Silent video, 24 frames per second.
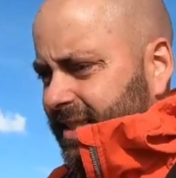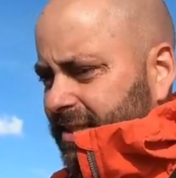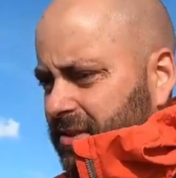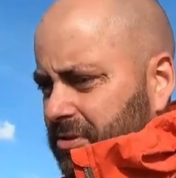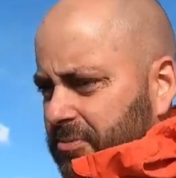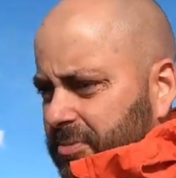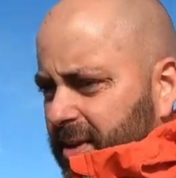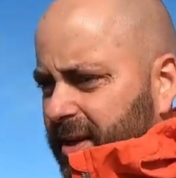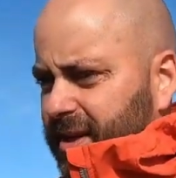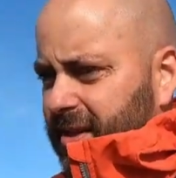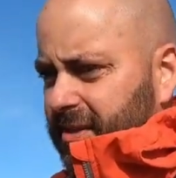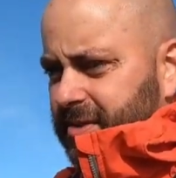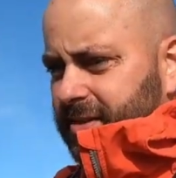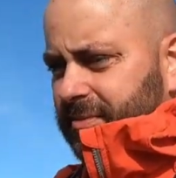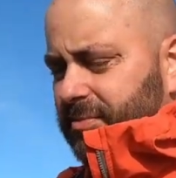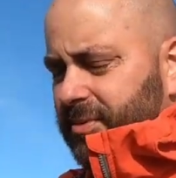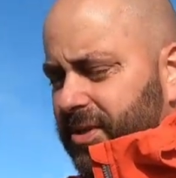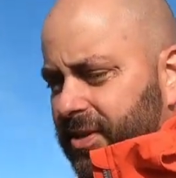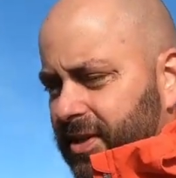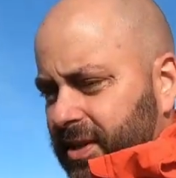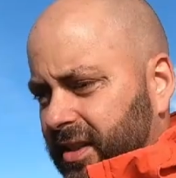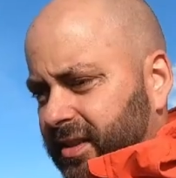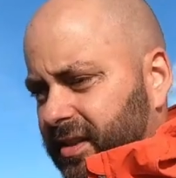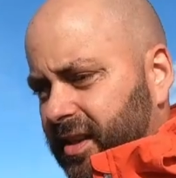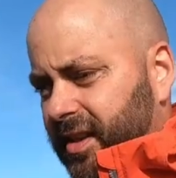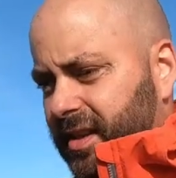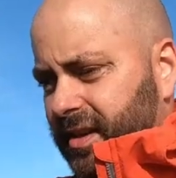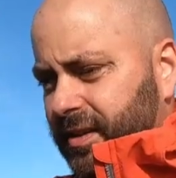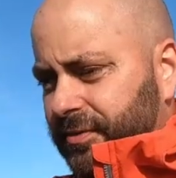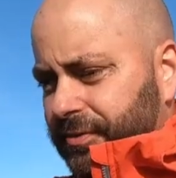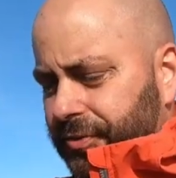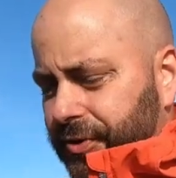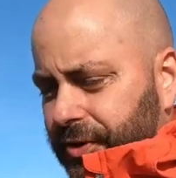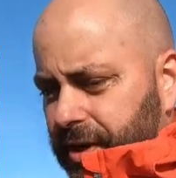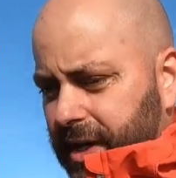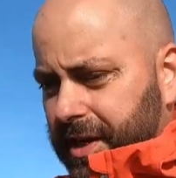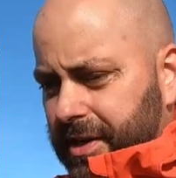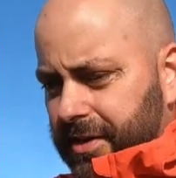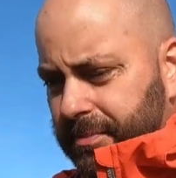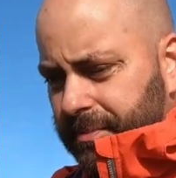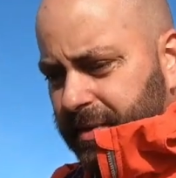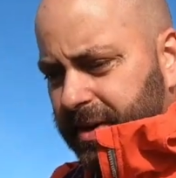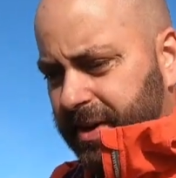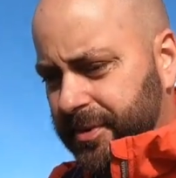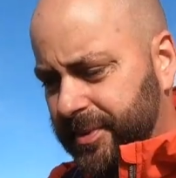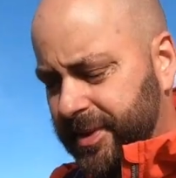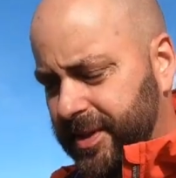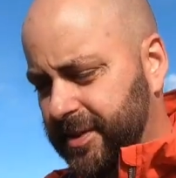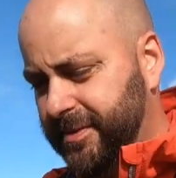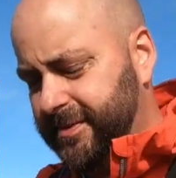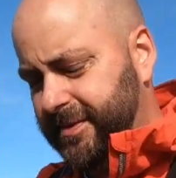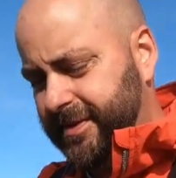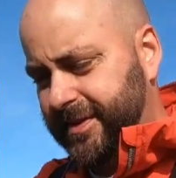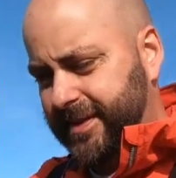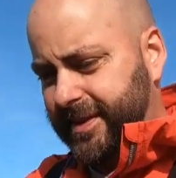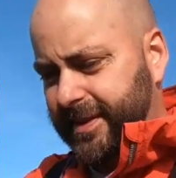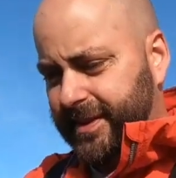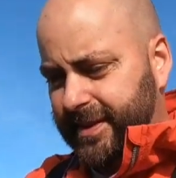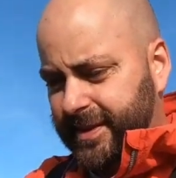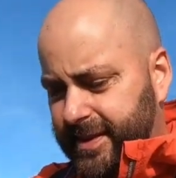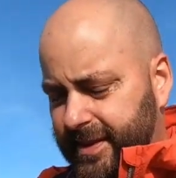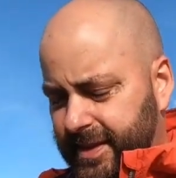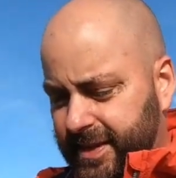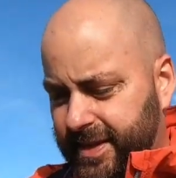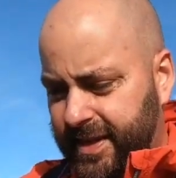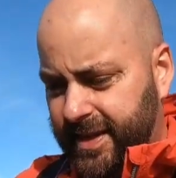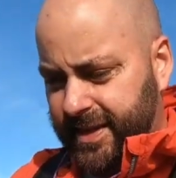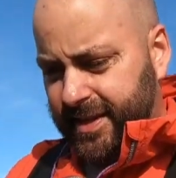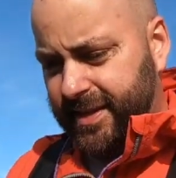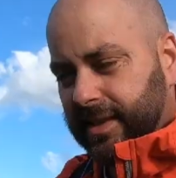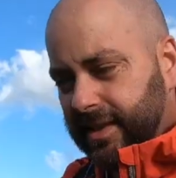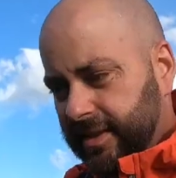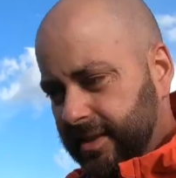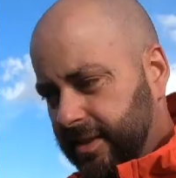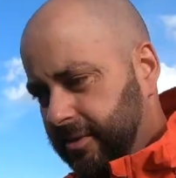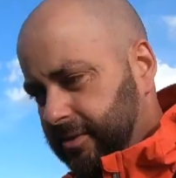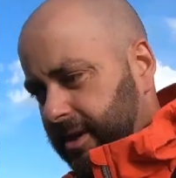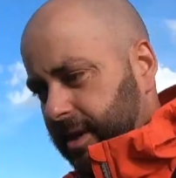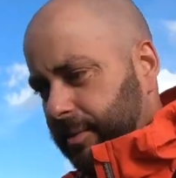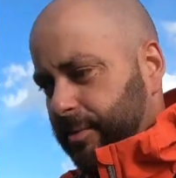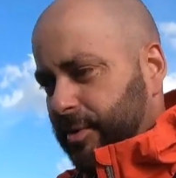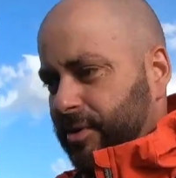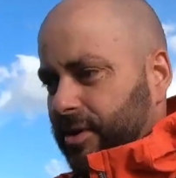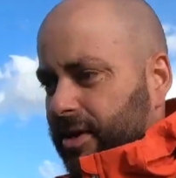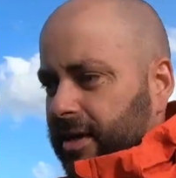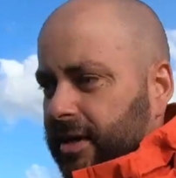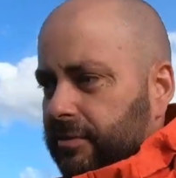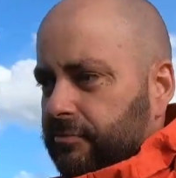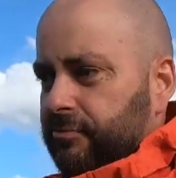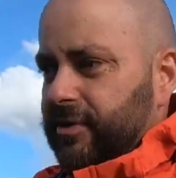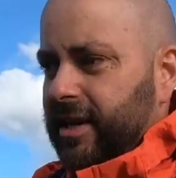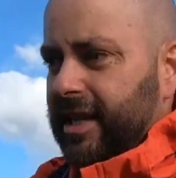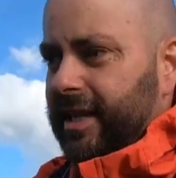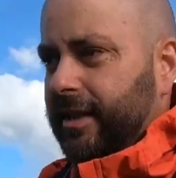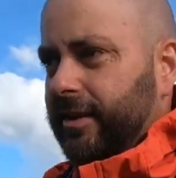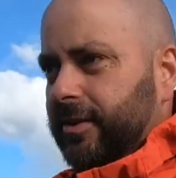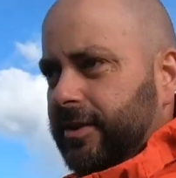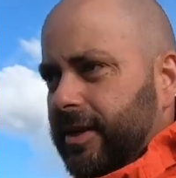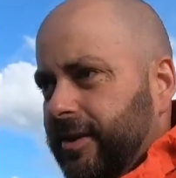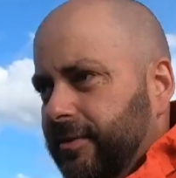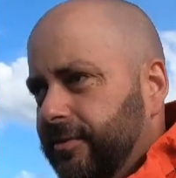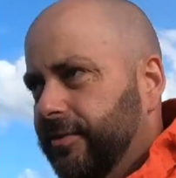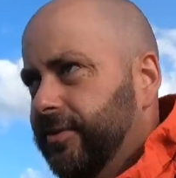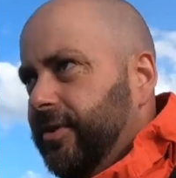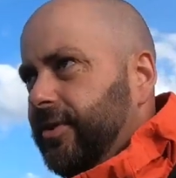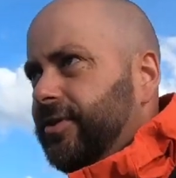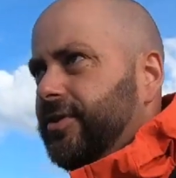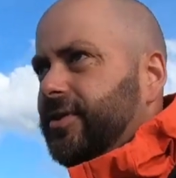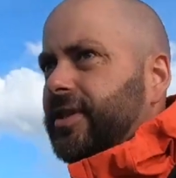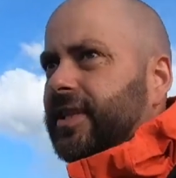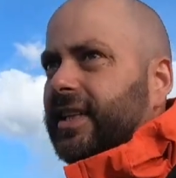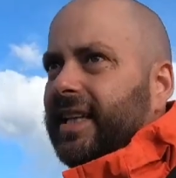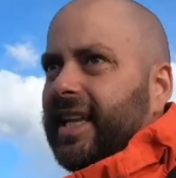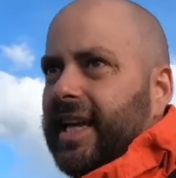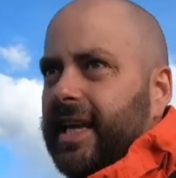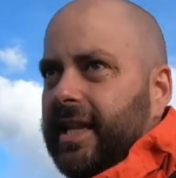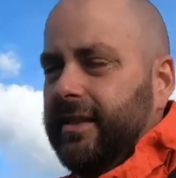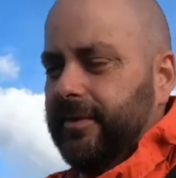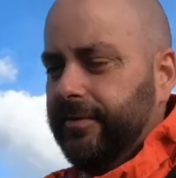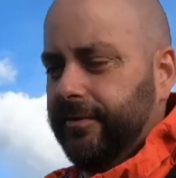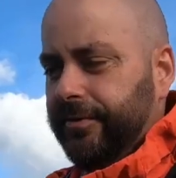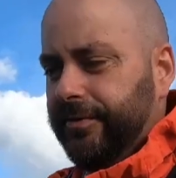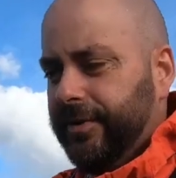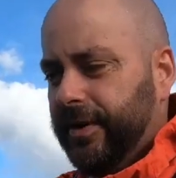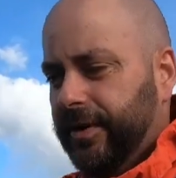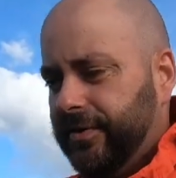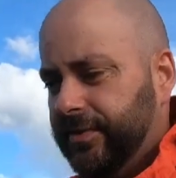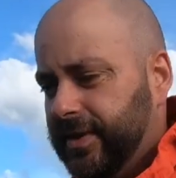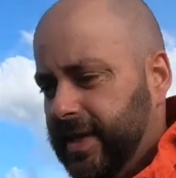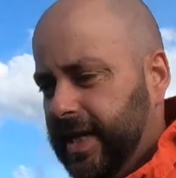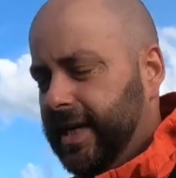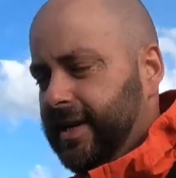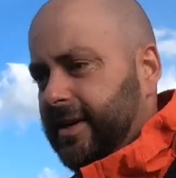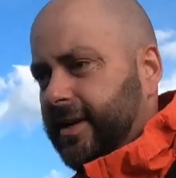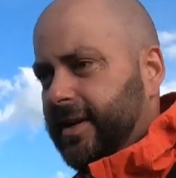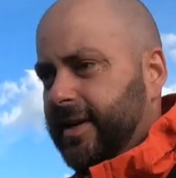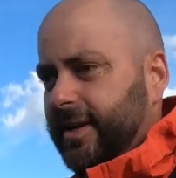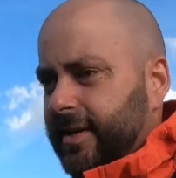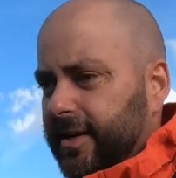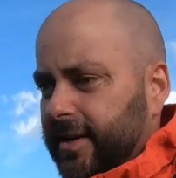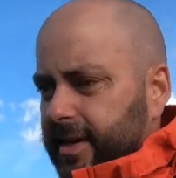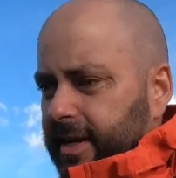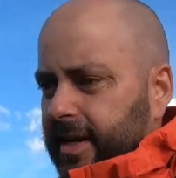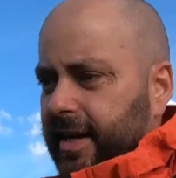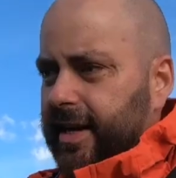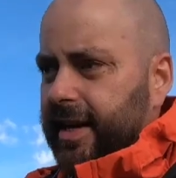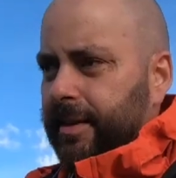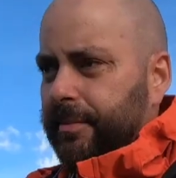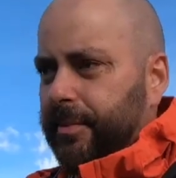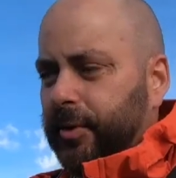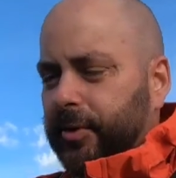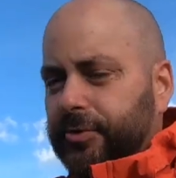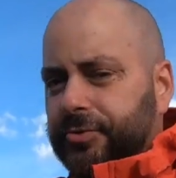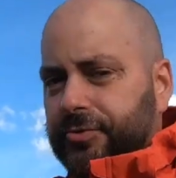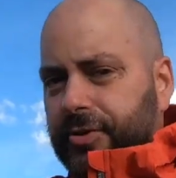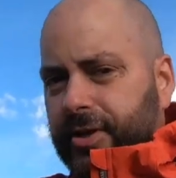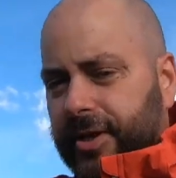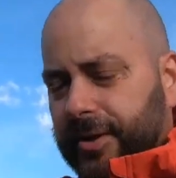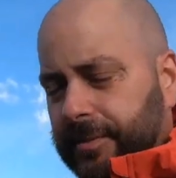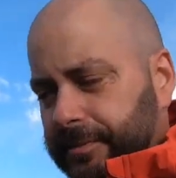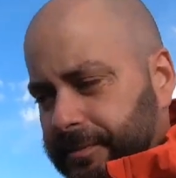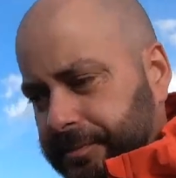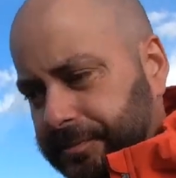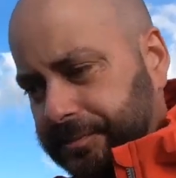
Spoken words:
Just because I'm doing a lot of running at the moment. Don't get me wrong, I'm really looking forward to Lakeland 50 Ultra.